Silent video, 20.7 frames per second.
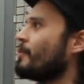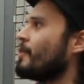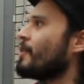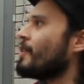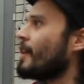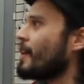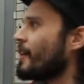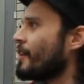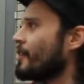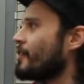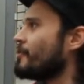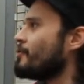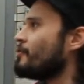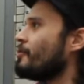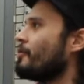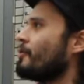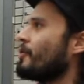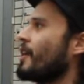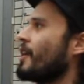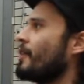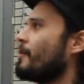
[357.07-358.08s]
with like a
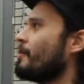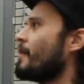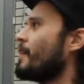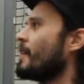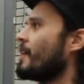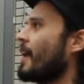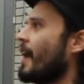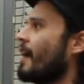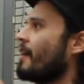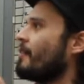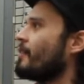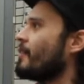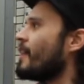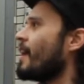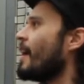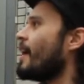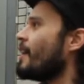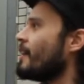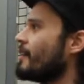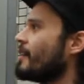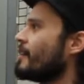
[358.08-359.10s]
controlled element, and having
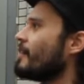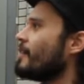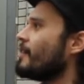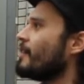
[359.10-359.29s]
that